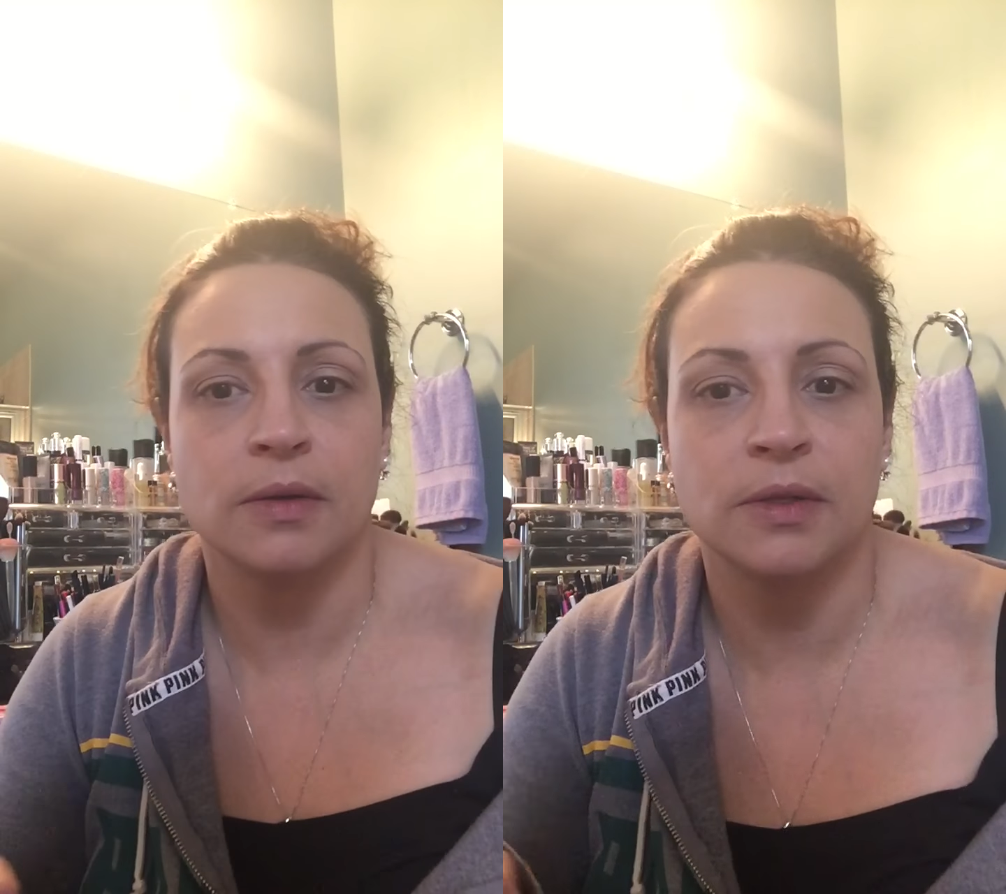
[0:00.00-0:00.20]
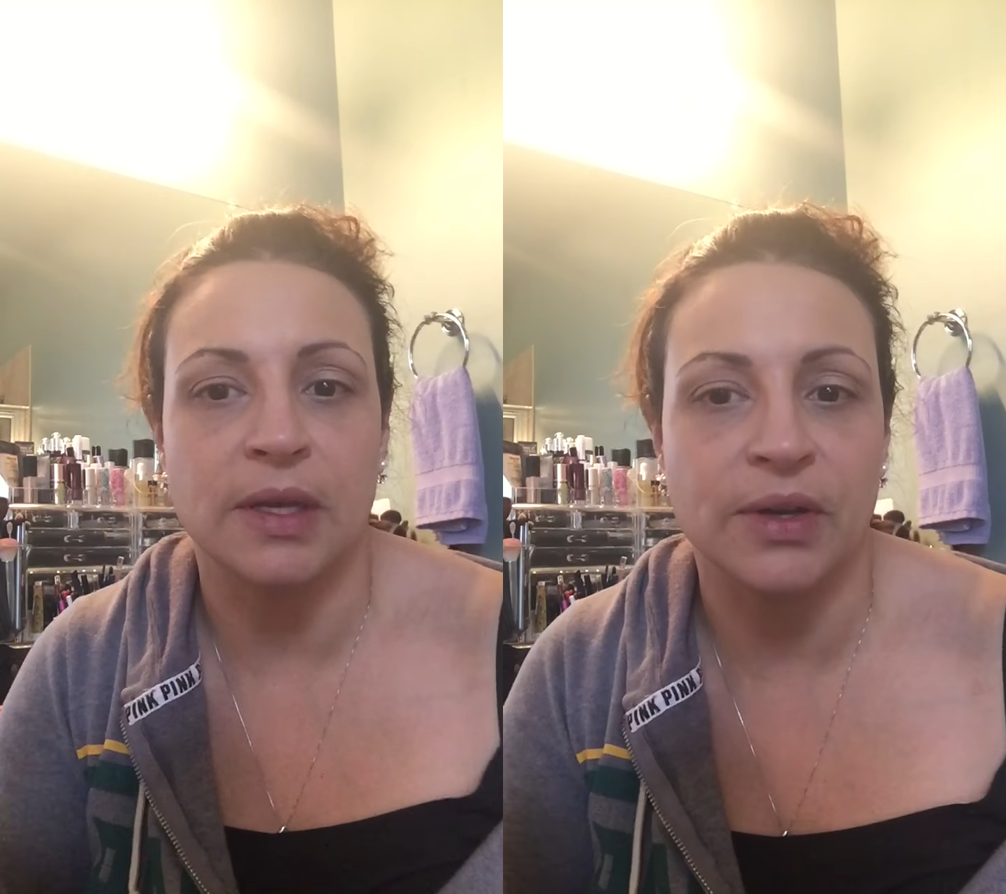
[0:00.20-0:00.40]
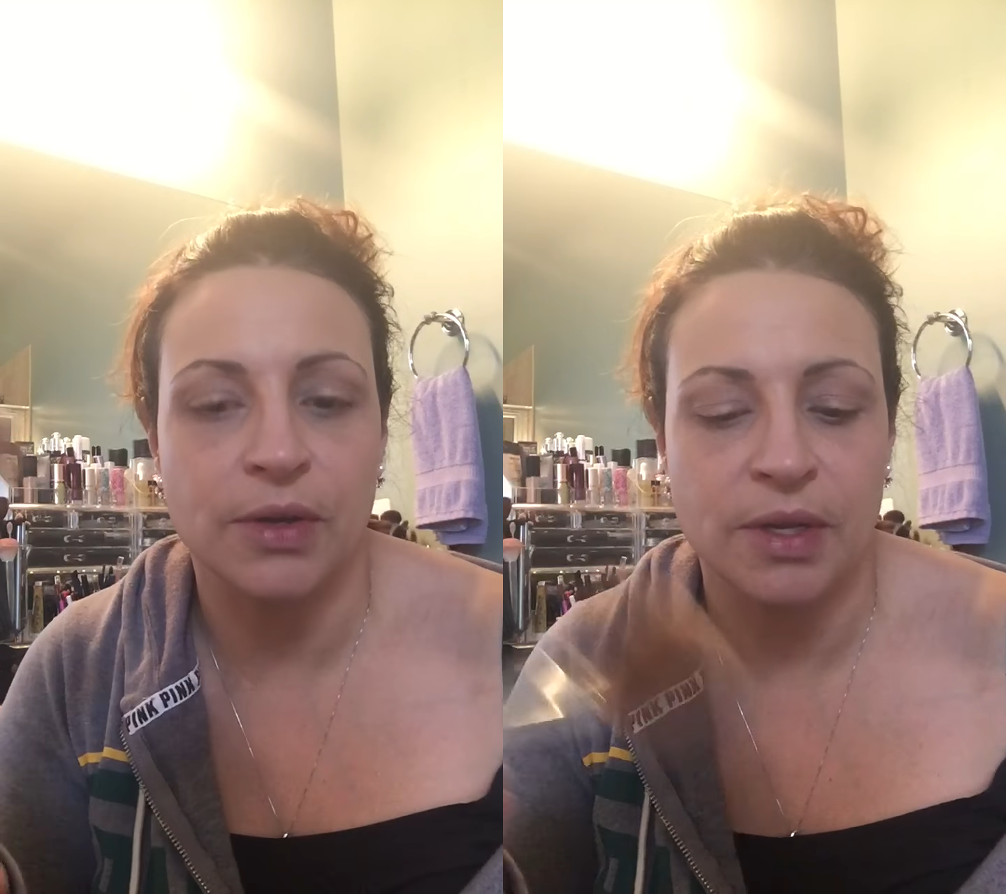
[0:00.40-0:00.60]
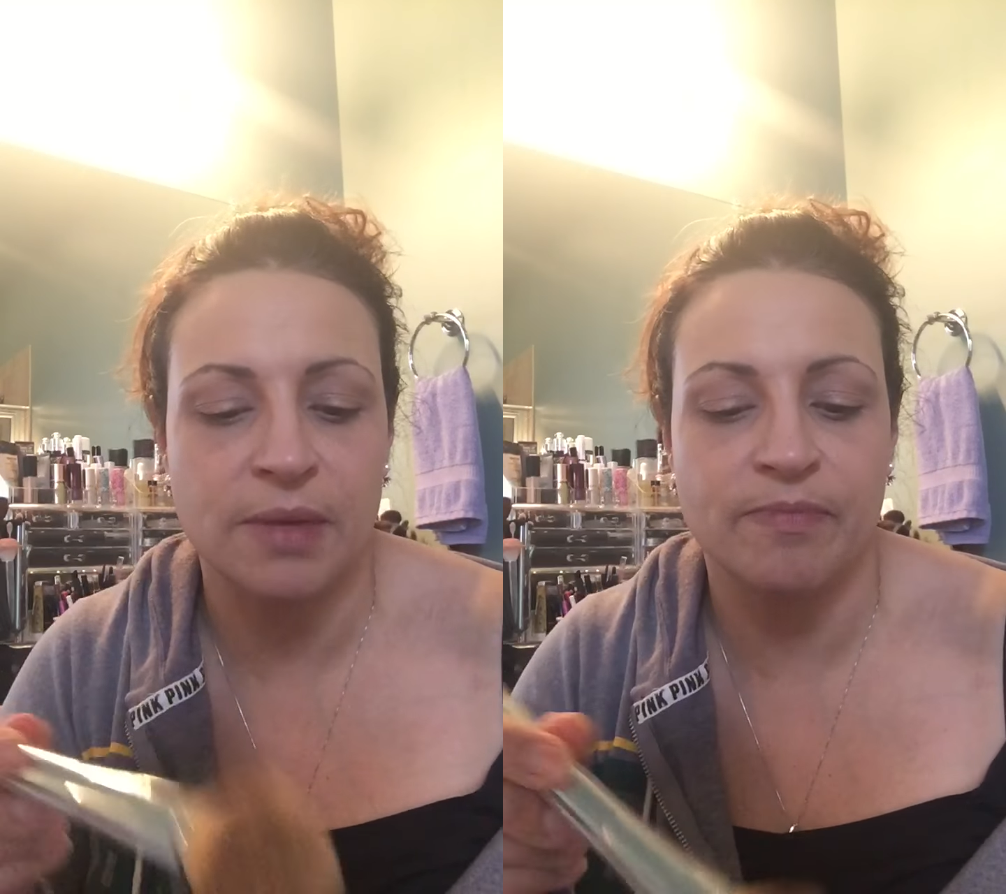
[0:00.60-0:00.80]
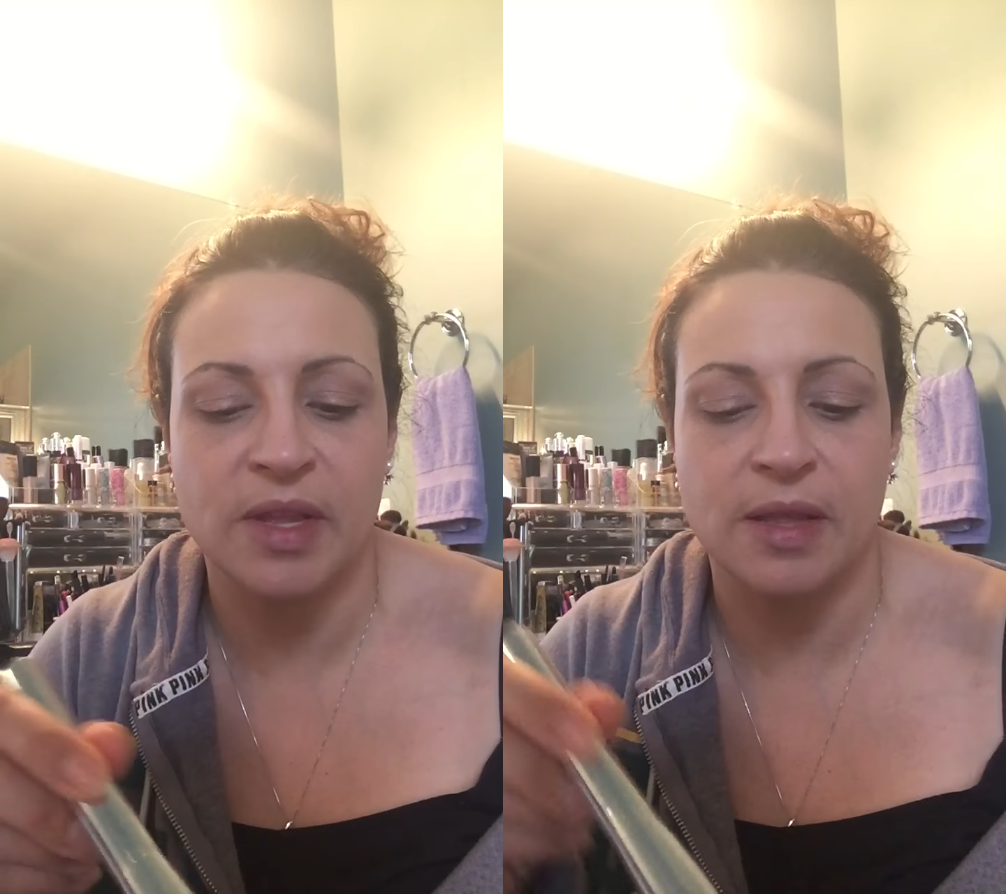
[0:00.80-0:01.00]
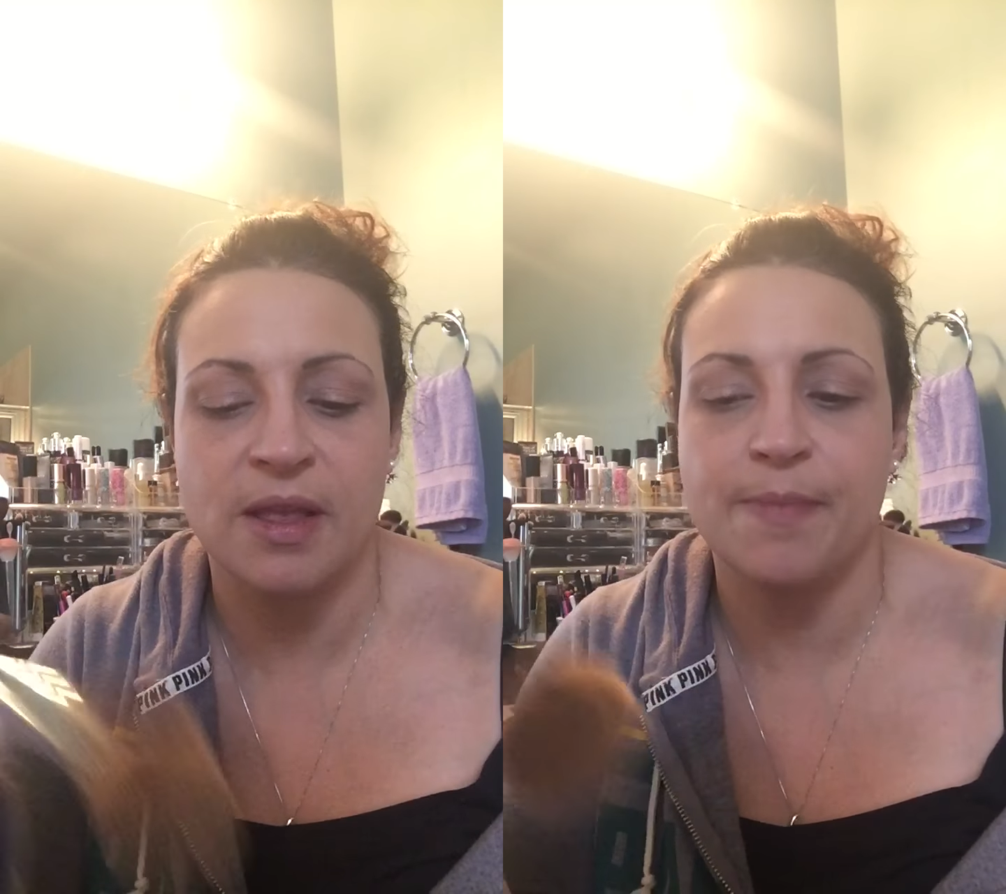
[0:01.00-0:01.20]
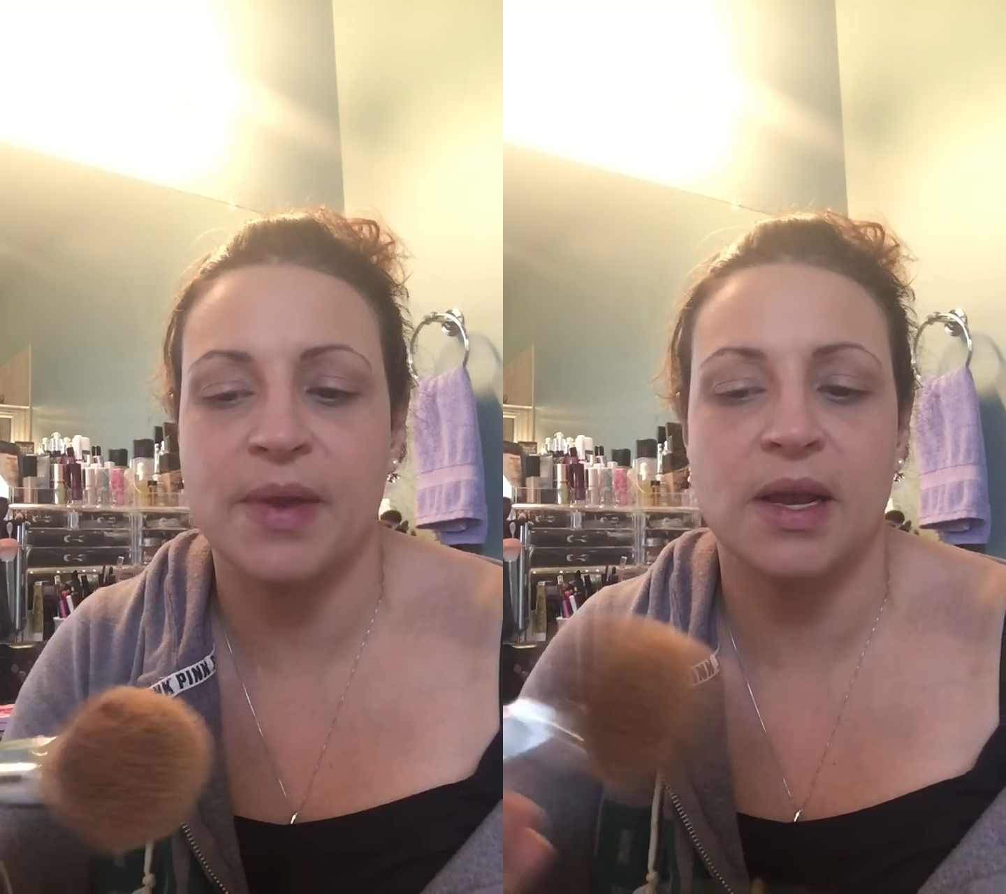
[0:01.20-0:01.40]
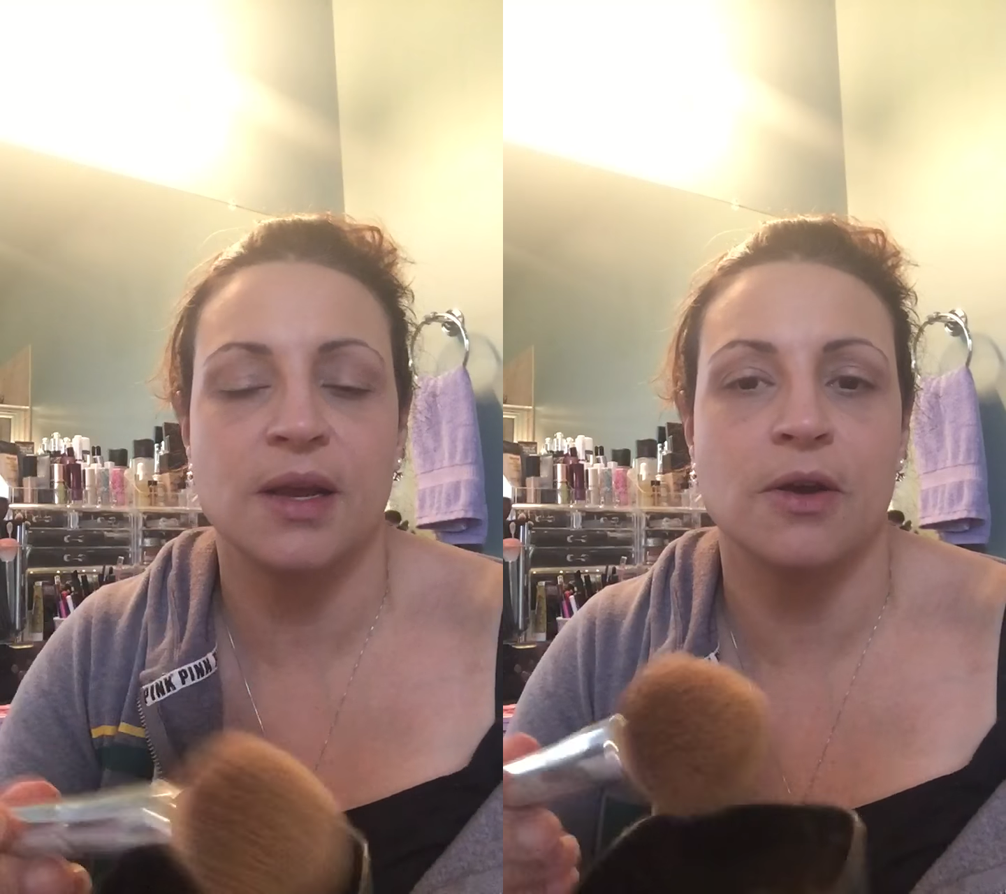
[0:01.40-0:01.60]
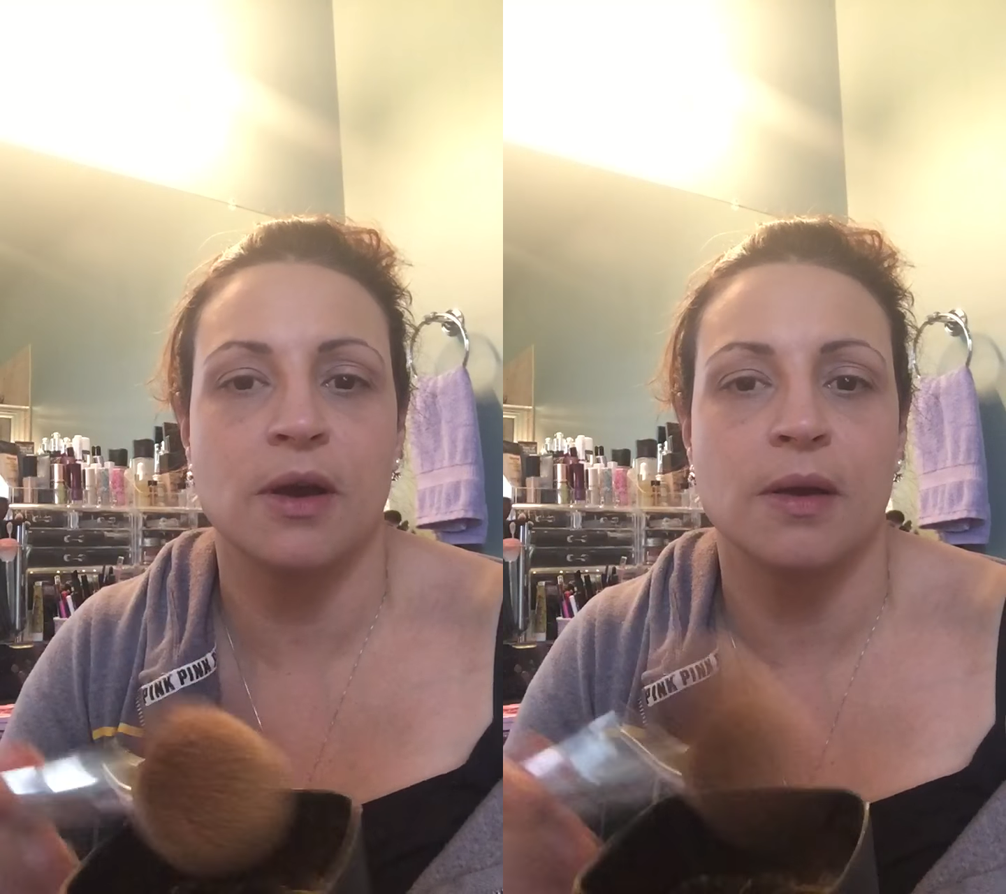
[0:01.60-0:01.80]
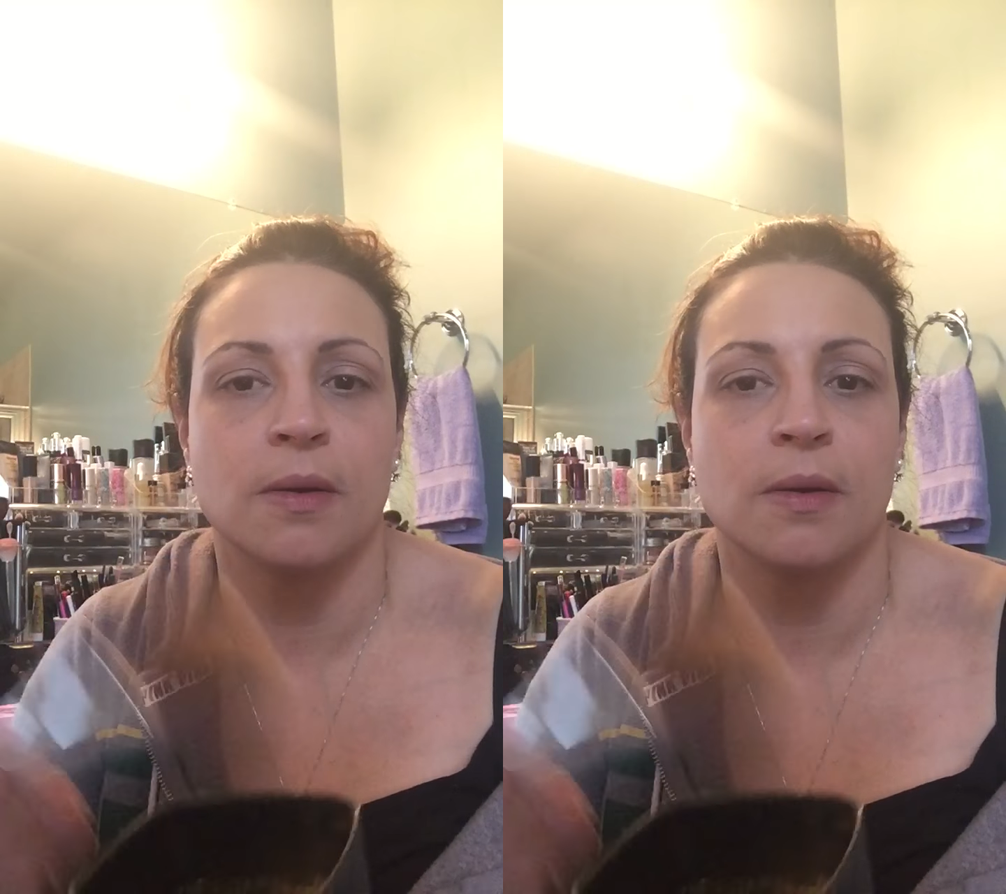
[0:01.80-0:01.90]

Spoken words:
So you dip it in